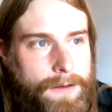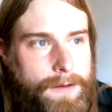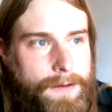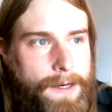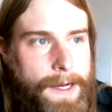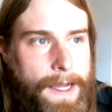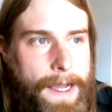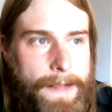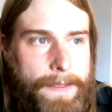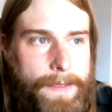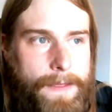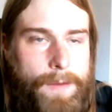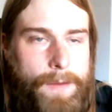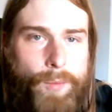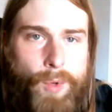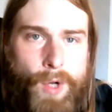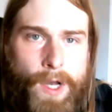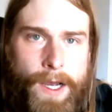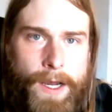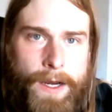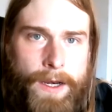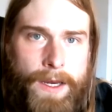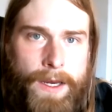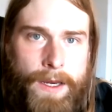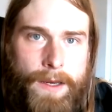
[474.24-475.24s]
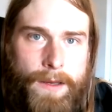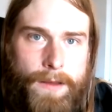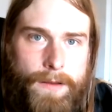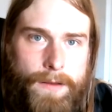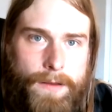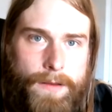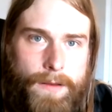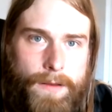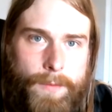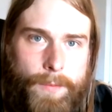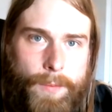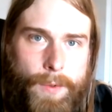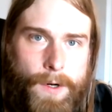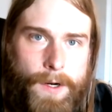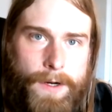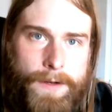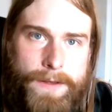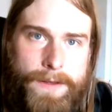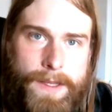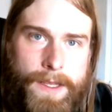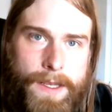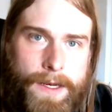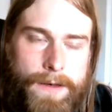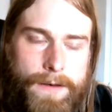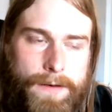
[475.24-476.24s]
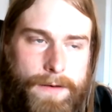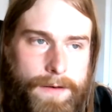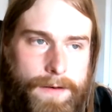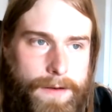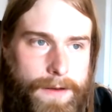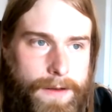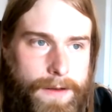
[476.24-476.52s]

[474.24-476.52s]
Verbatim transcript: not the body, the part that